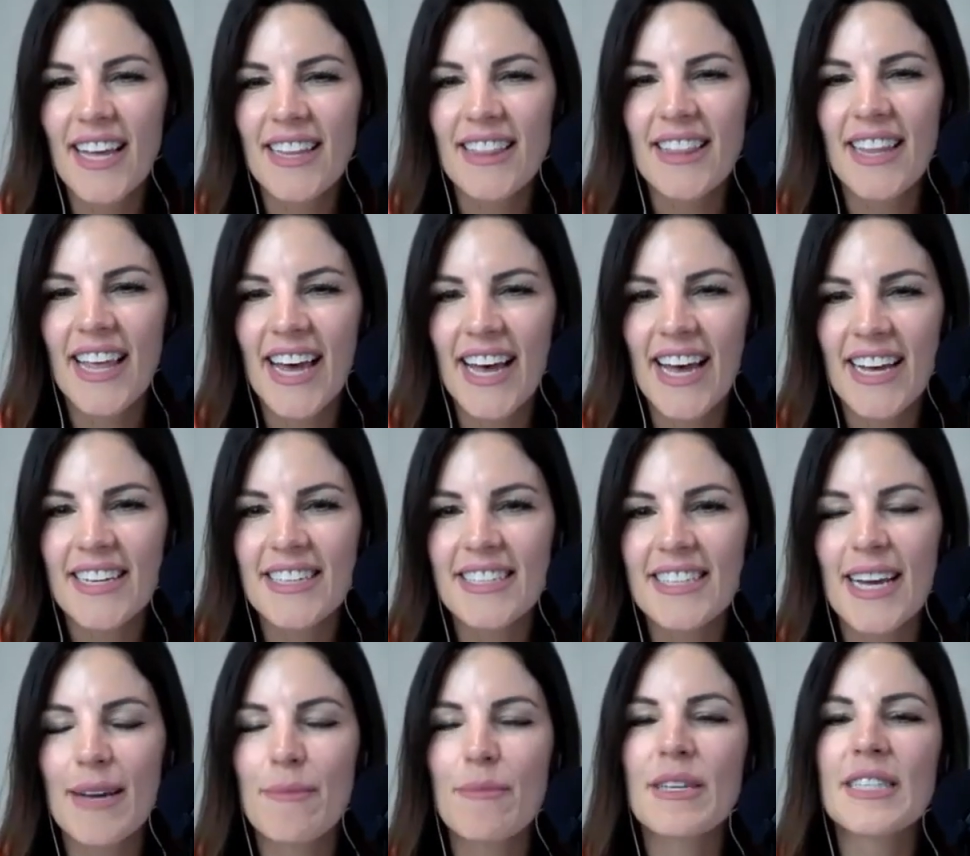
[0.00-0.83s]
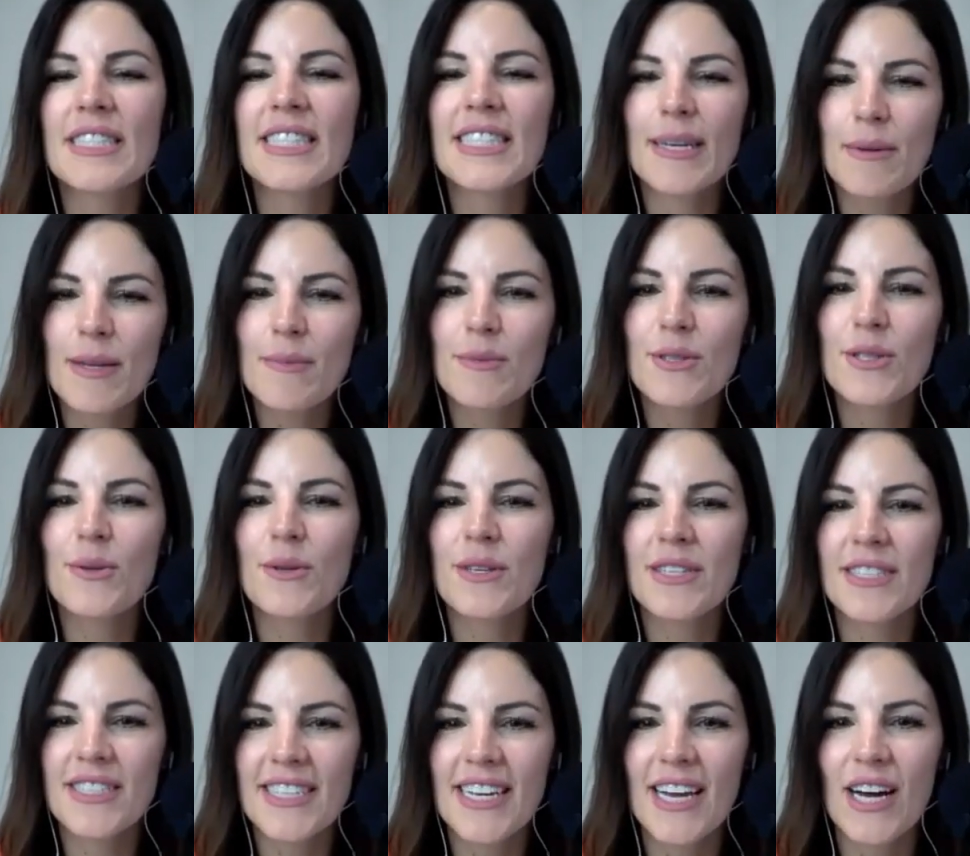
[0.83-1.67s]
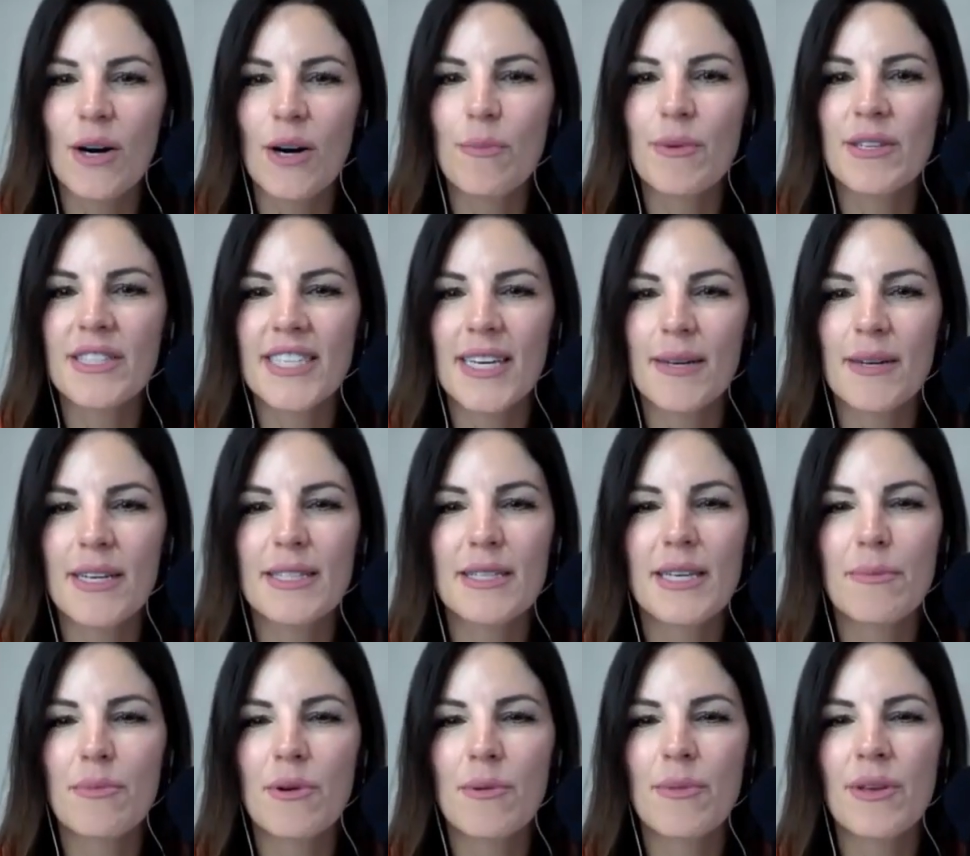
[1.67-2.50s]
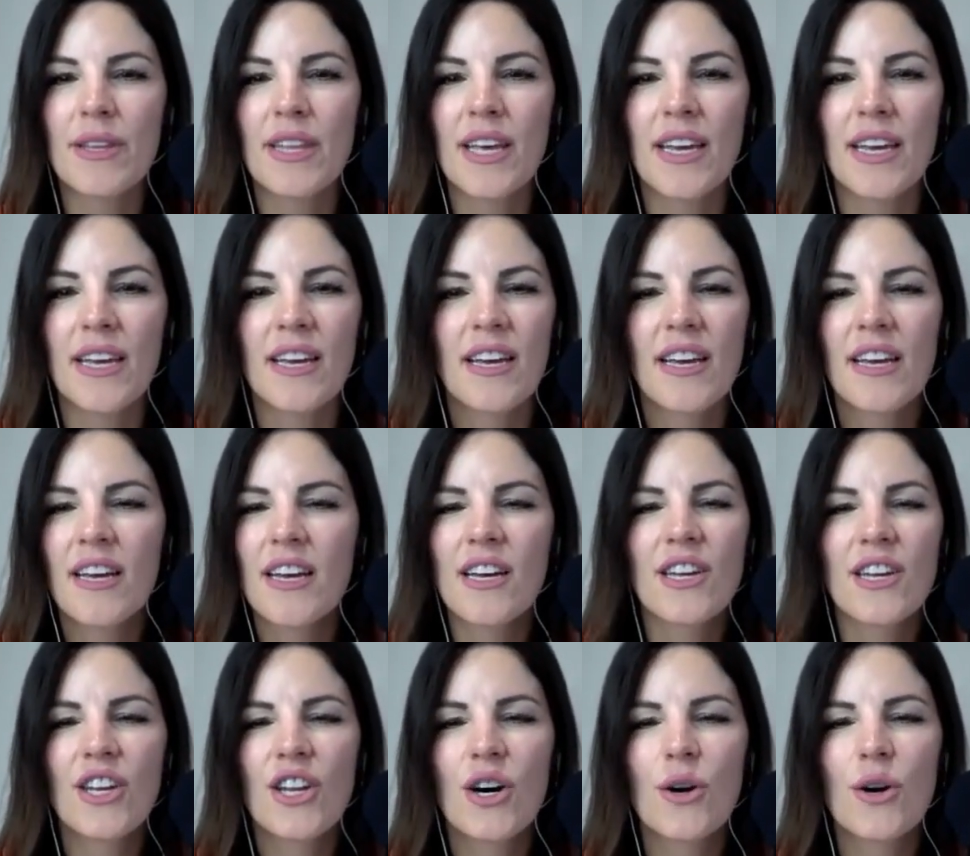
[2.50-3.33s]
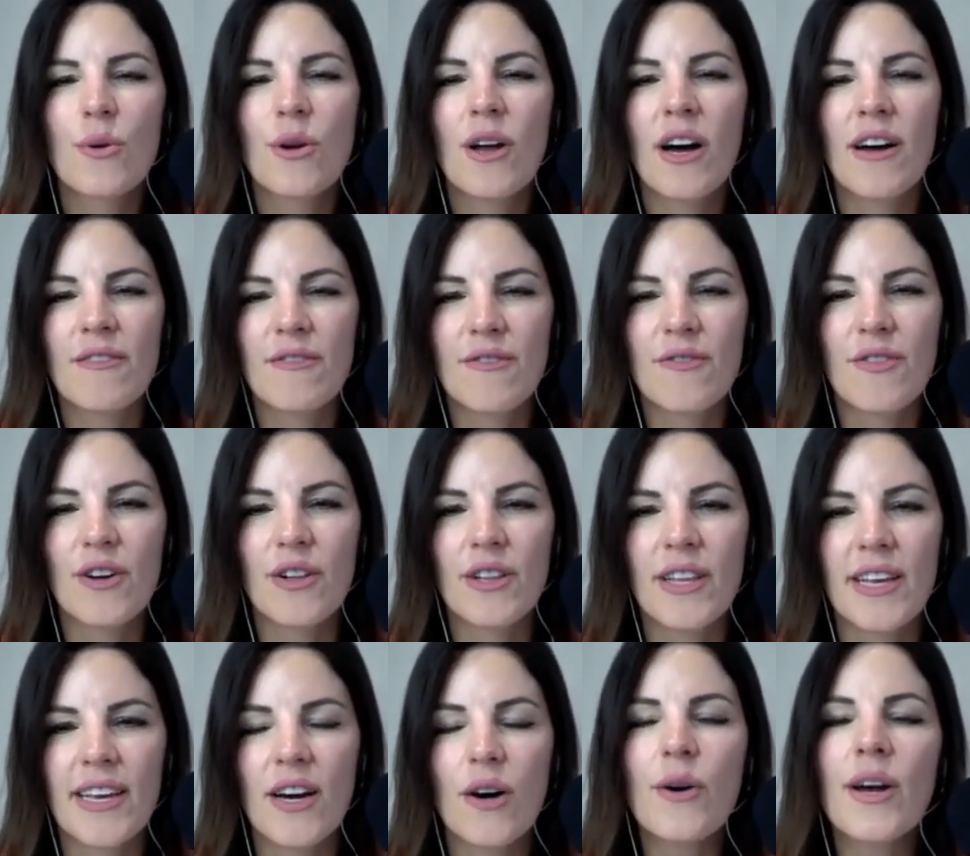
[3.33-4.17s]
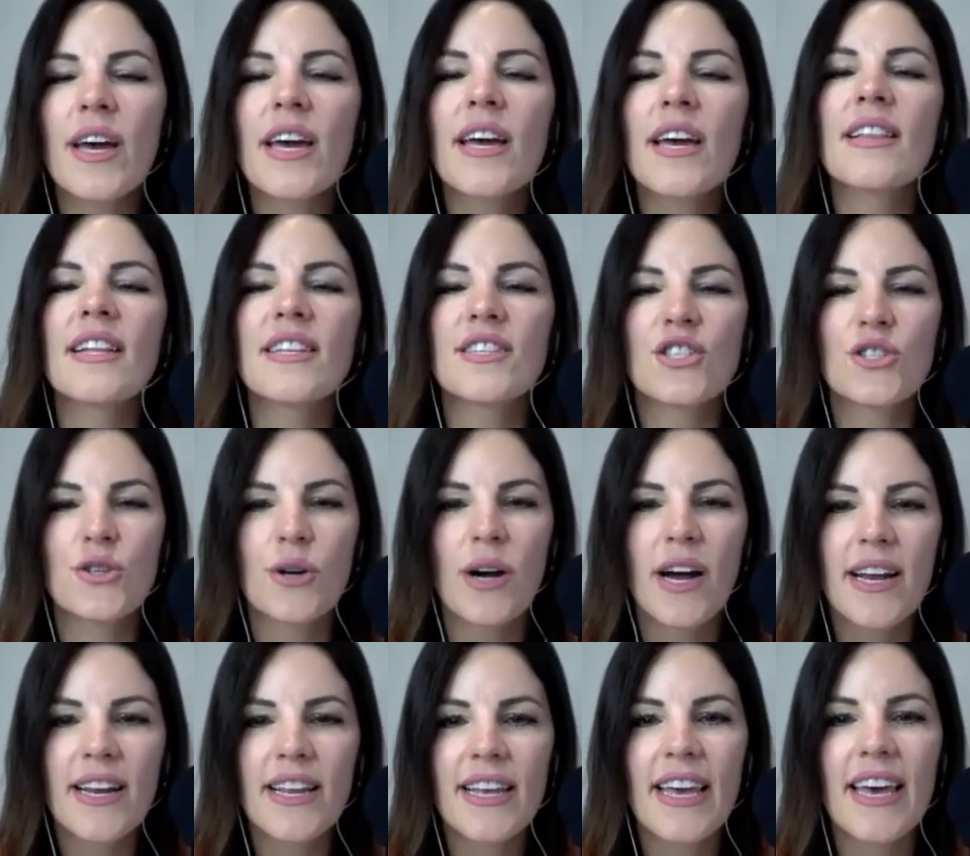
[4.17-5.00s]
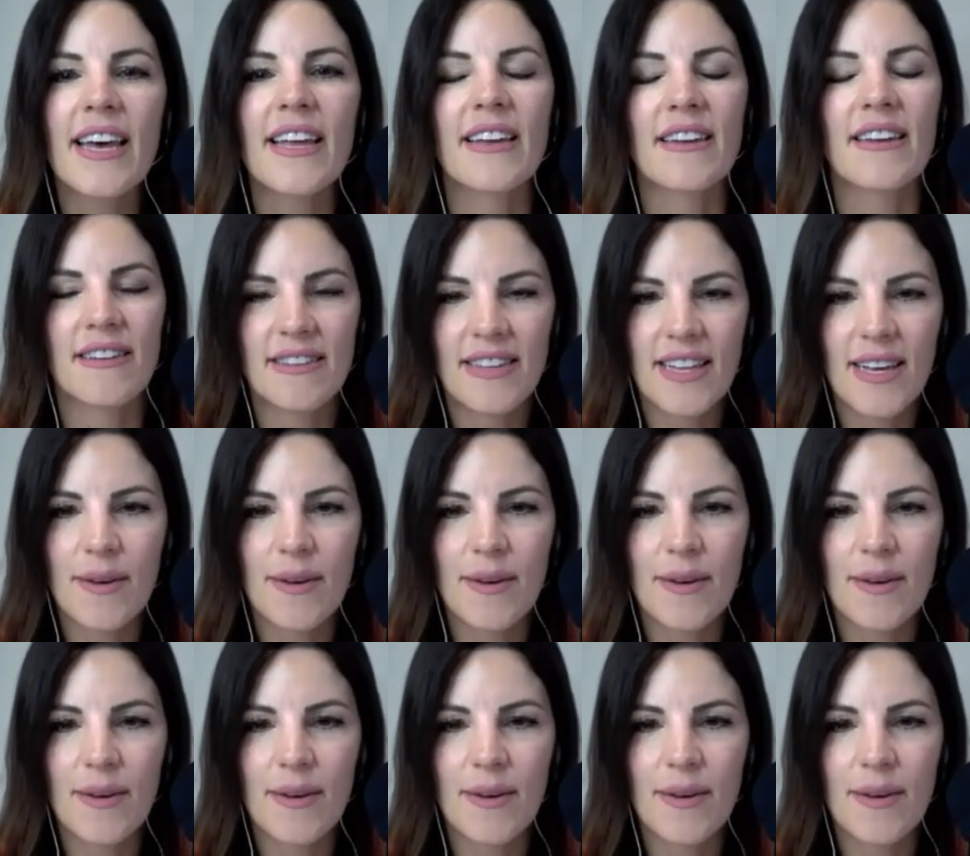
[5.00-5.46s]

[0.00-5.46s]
that land? I mean, sometimes you can tell, but sometimes people be like, no, not fully. Okay, let's try it again.